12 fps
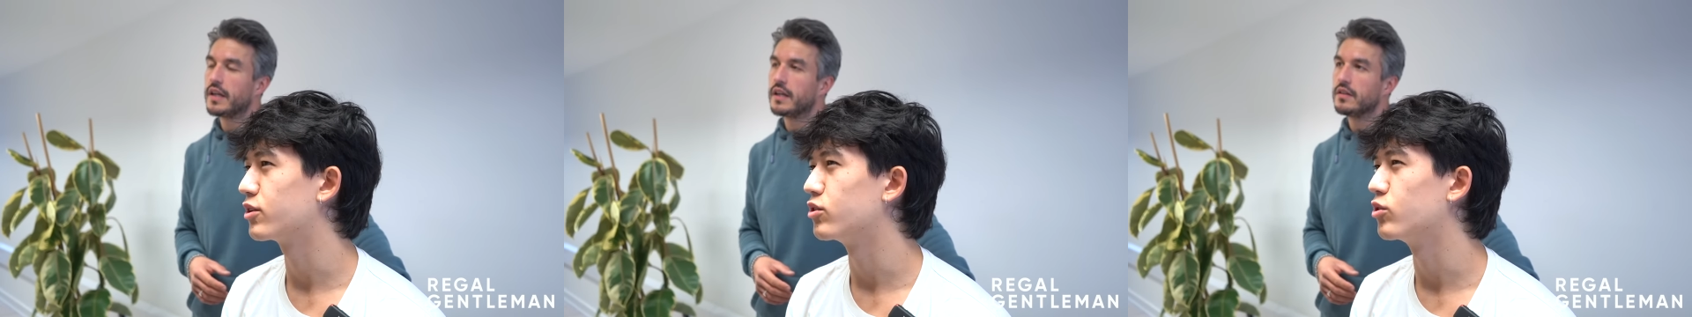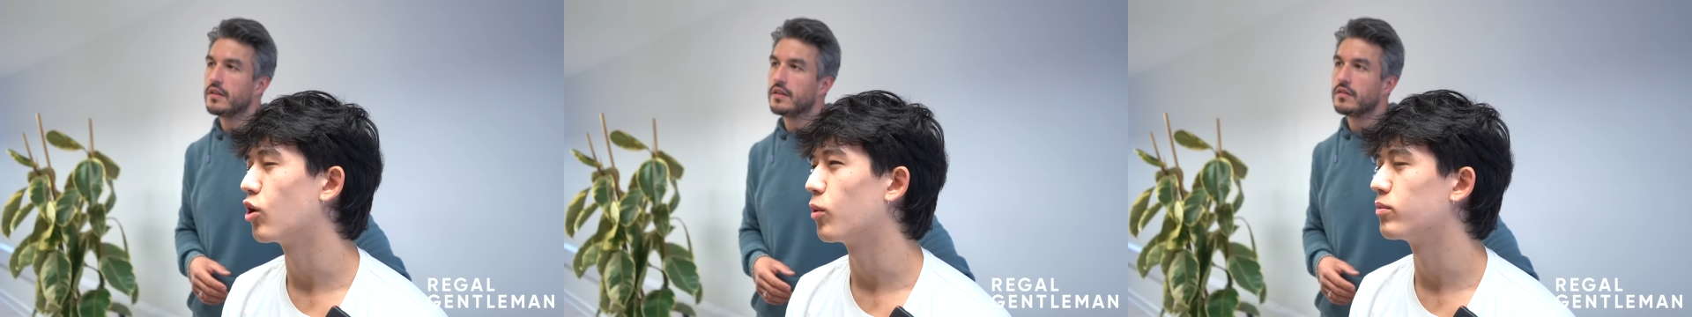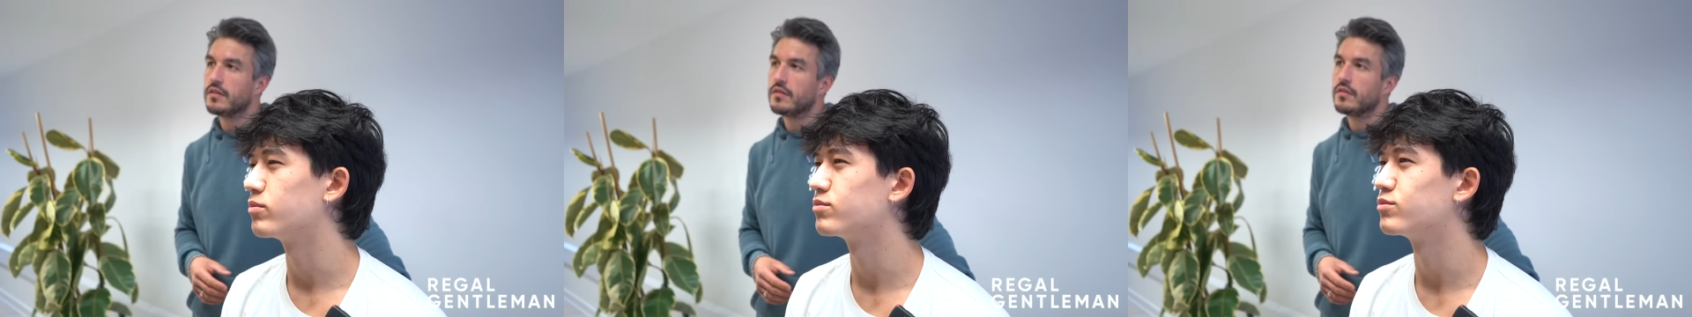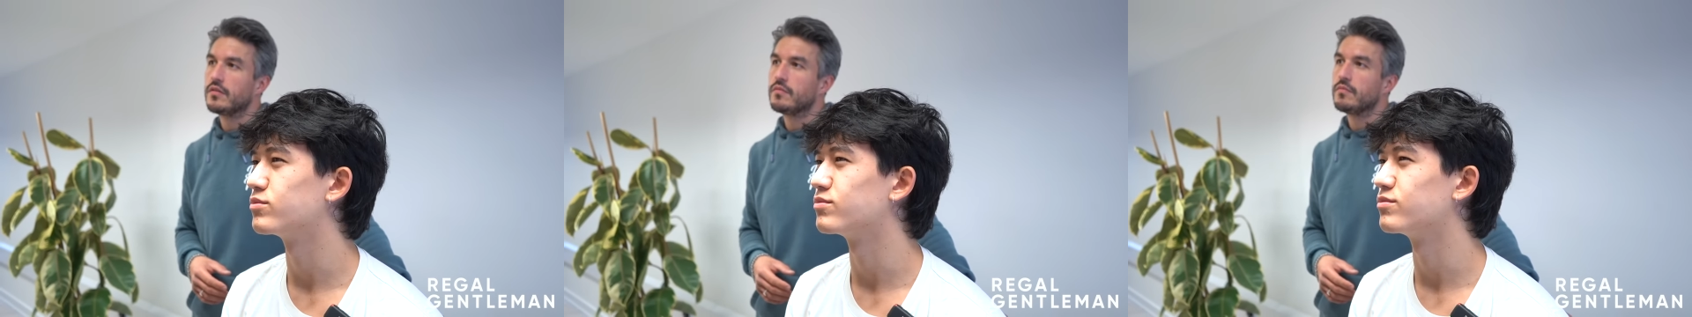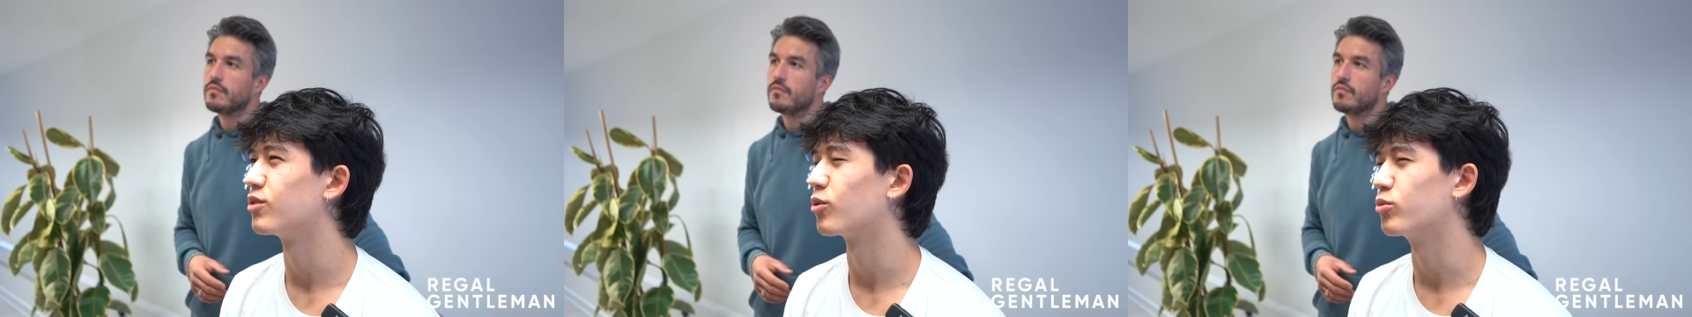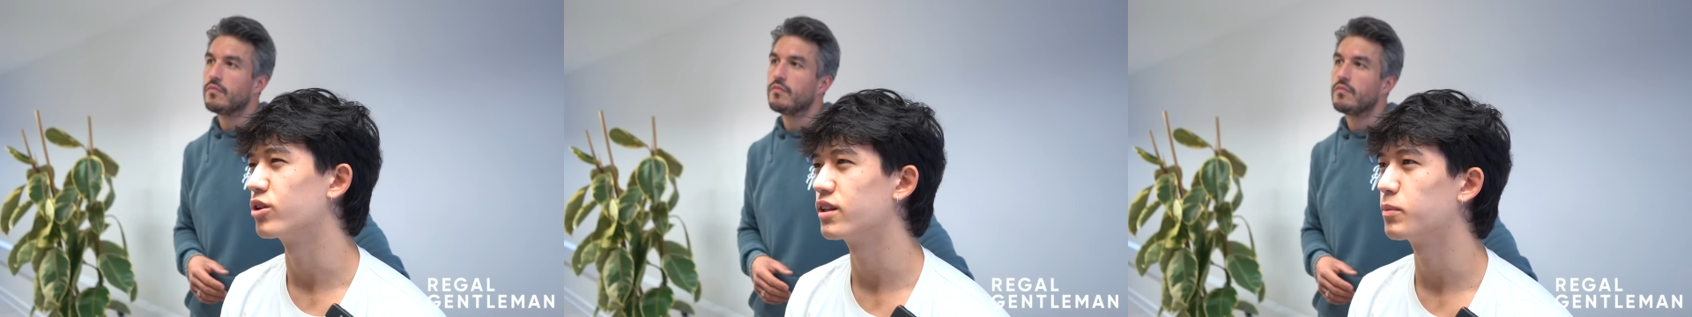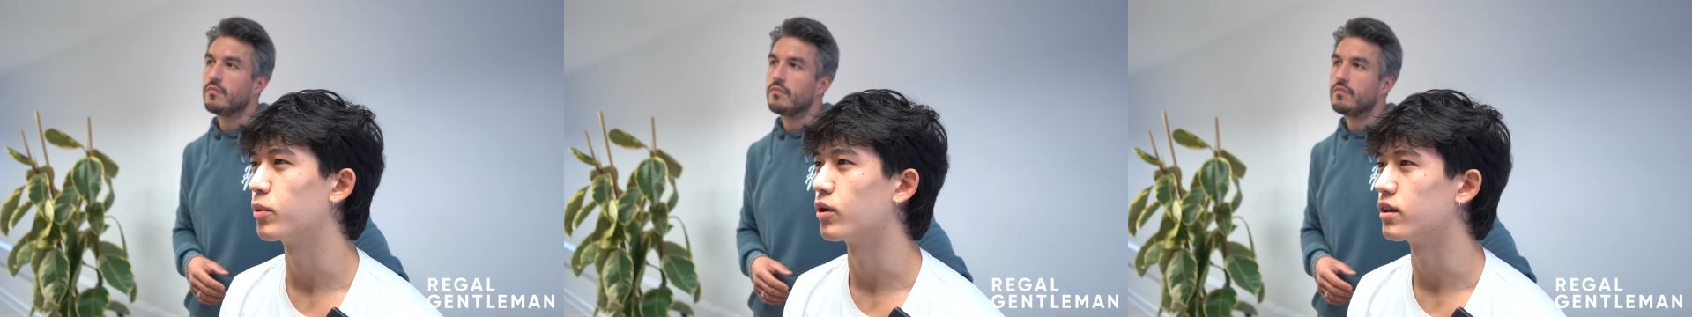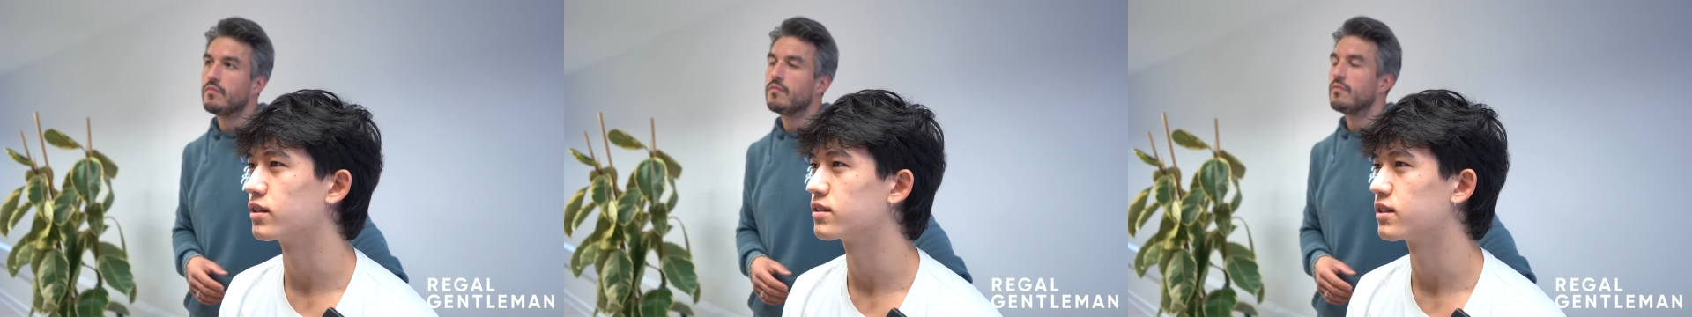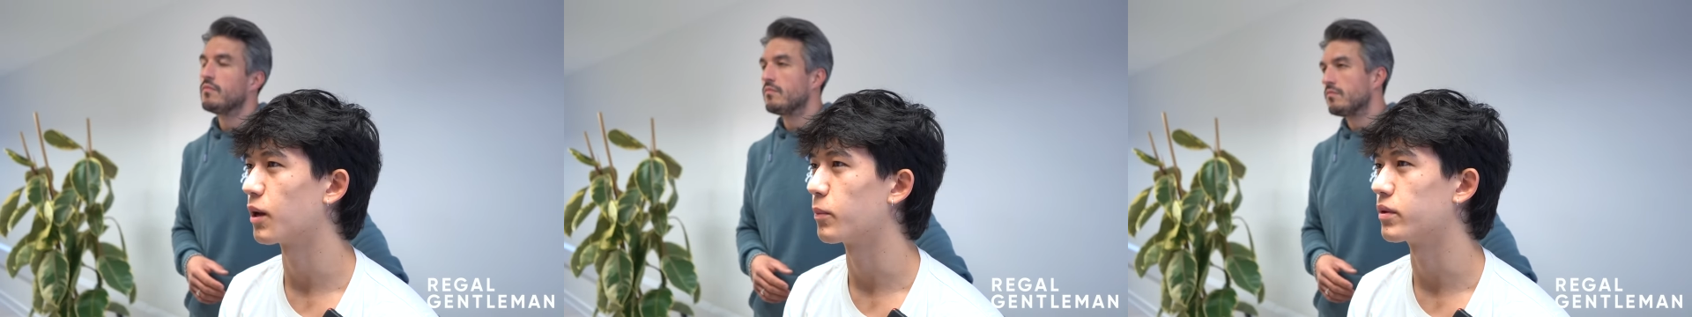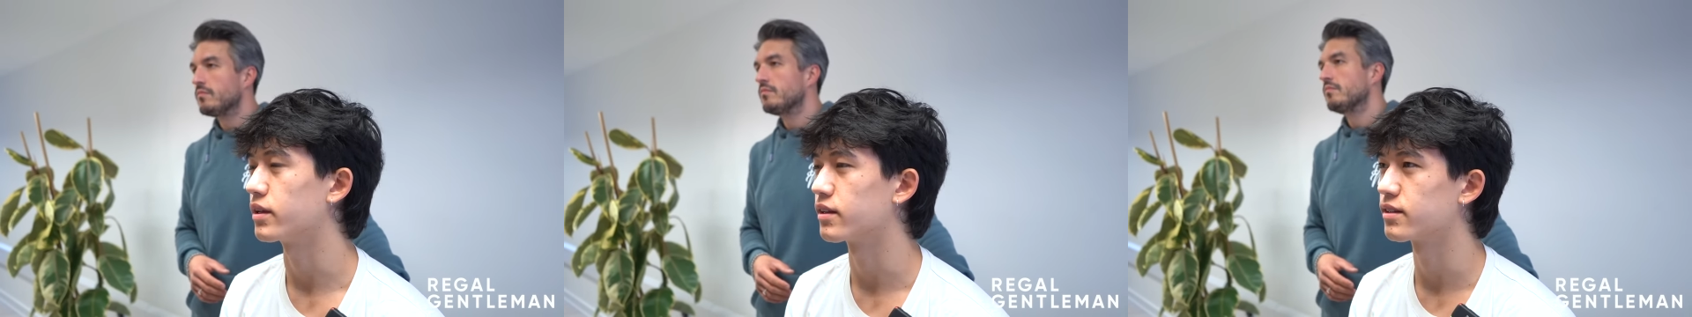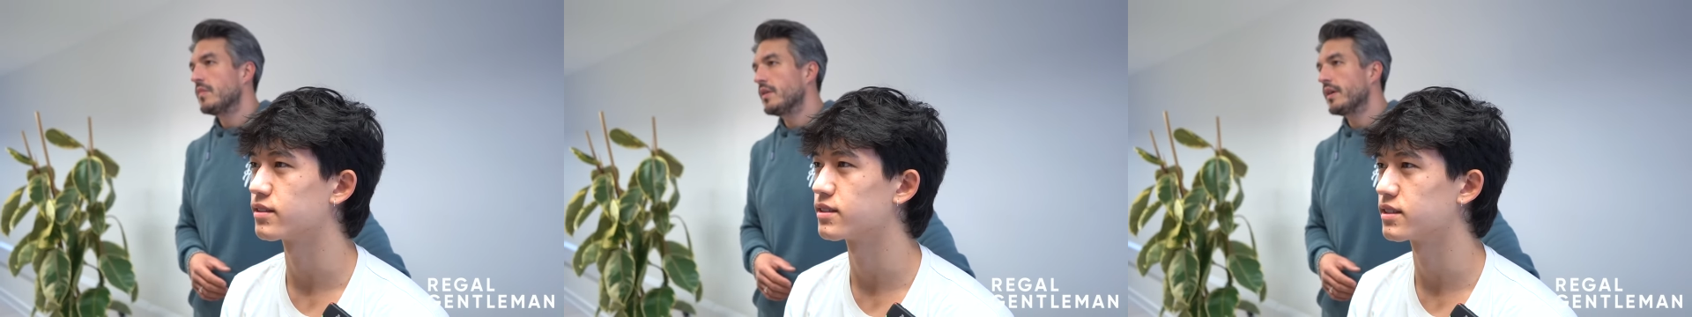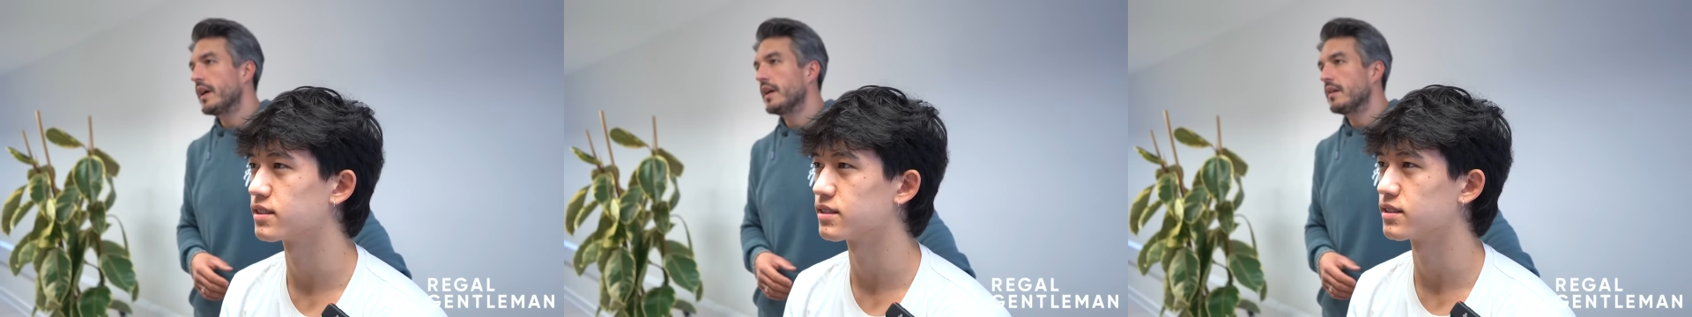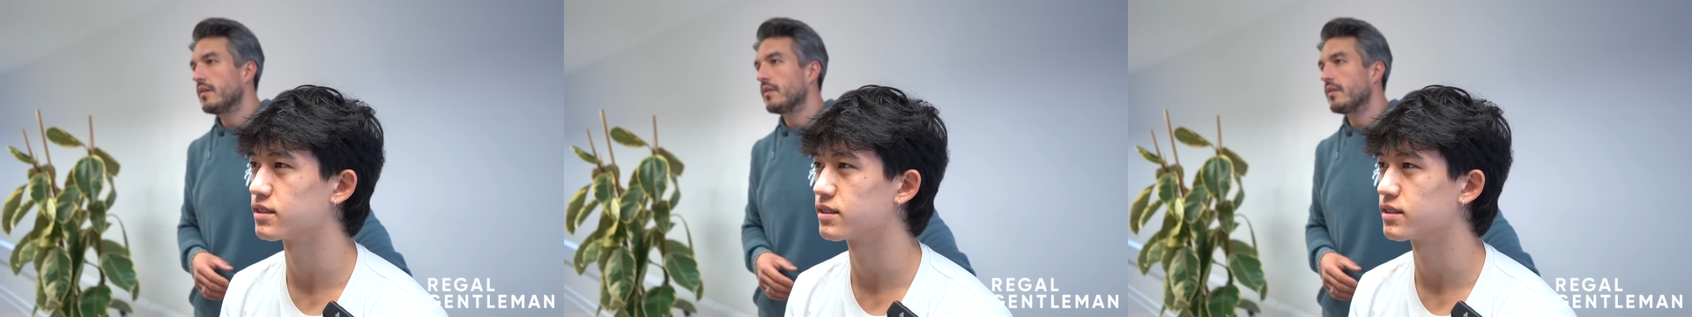Speaker 1: Like not, it? not really, but I mean. Okay,